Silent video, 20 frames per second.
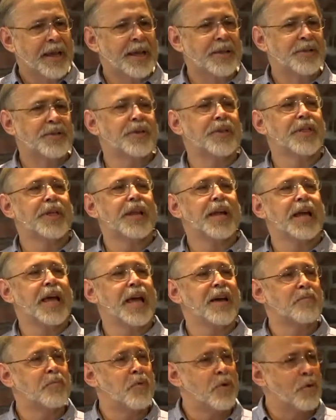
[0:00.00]
And so then I
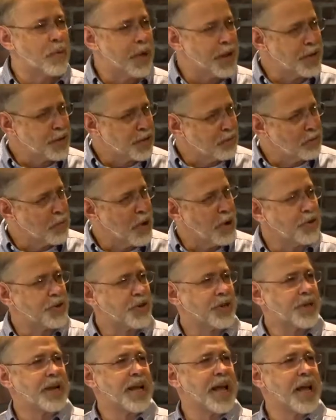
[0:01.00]
have more range of
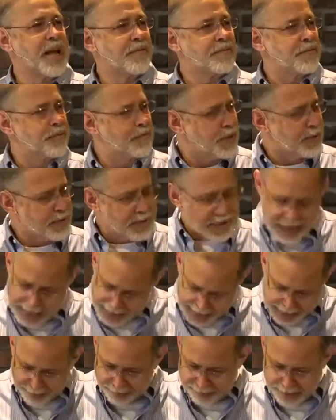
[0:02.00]
motion. I have, the,
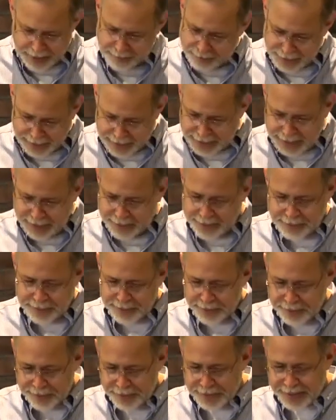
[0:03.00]
anyhow, I'm not going to get this.
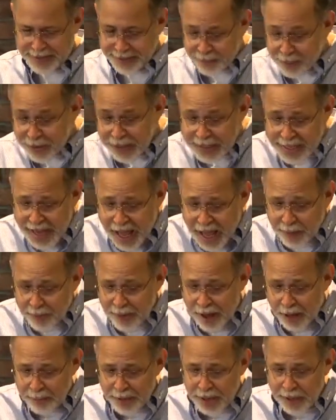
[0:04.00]
It's really not
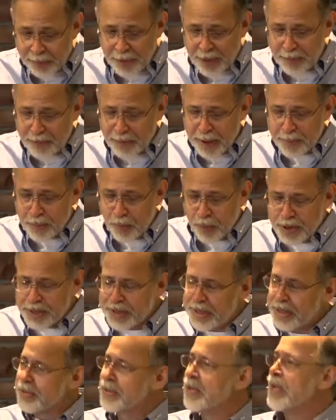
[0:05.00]
about me. But my
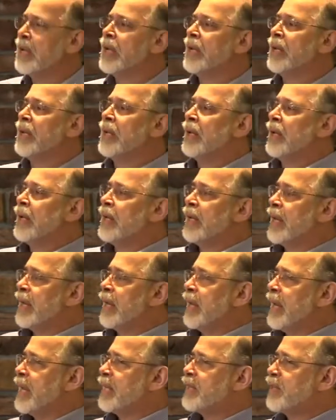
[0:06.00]
point is,
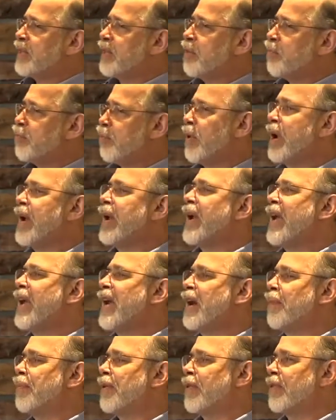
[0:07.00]
it's the
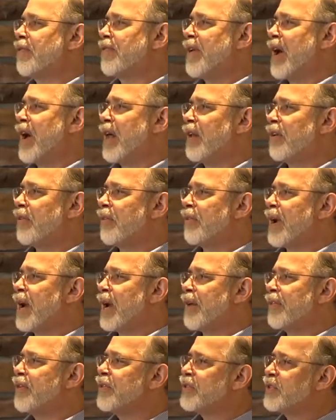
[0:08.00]
breaking up of the fallow
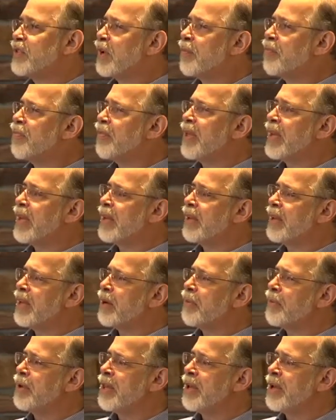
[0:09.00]
ground. There's something, you
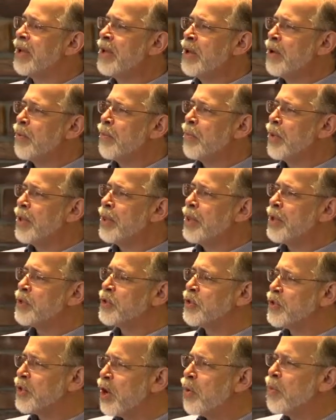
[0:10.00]
know, when the, when the
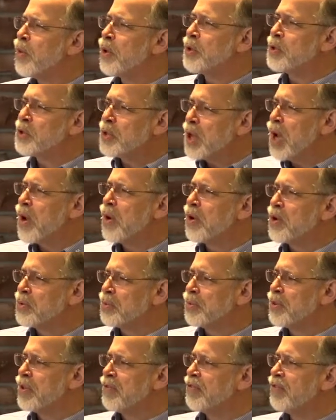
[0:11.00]
sower sows,
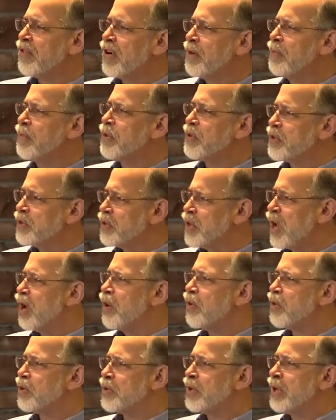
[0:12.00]
when the farmer
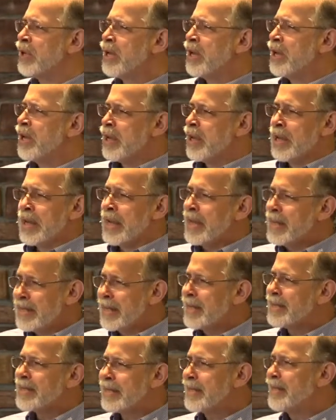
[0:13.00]
sows, he
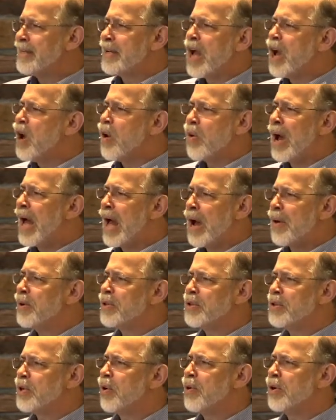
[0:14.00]
doesn't know how
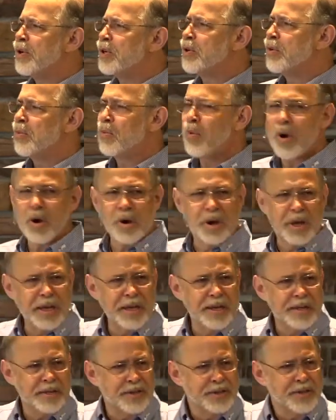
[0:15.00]
it's going to work. He
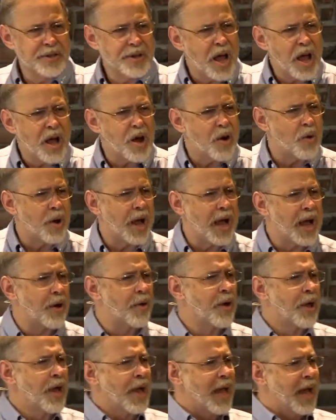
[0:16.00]
doesn't know
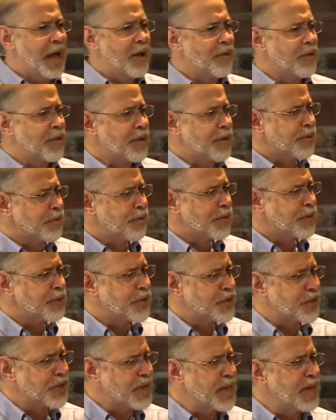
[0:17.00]
how, how the, the
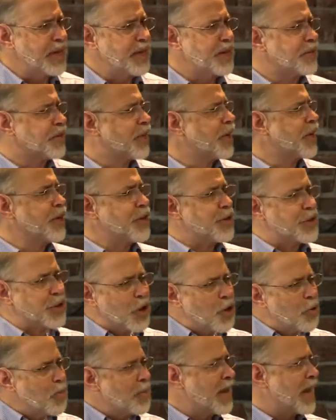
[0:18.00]
seed is going to
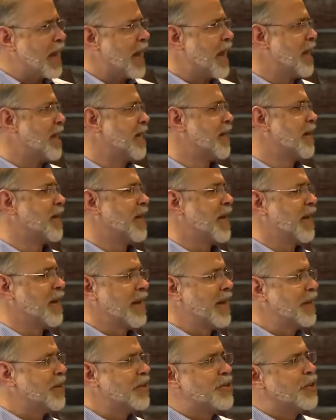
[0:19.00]
germinate. And, and
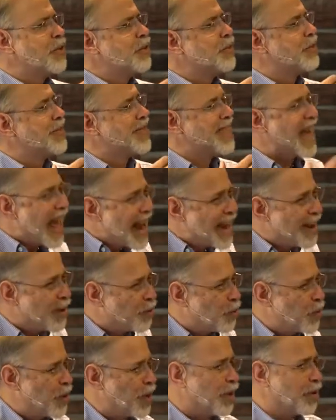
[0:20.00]
he just knows that it
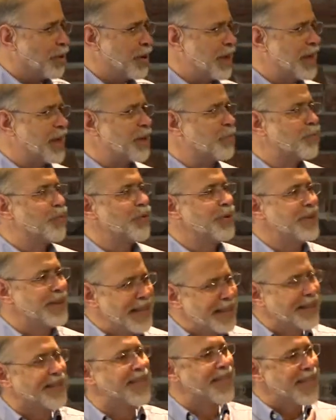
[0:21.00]
will. He can
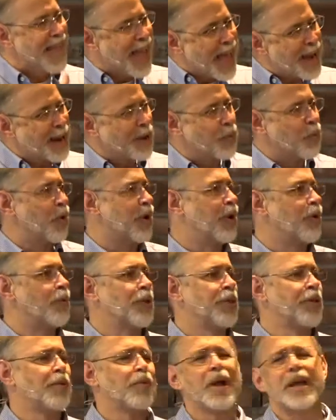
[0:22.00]
predict that it will
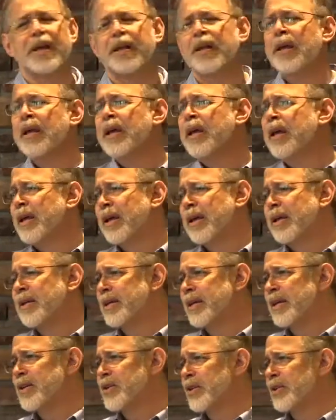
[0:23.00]
with the right
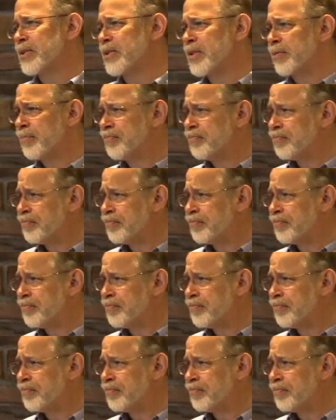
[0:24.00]
conditions.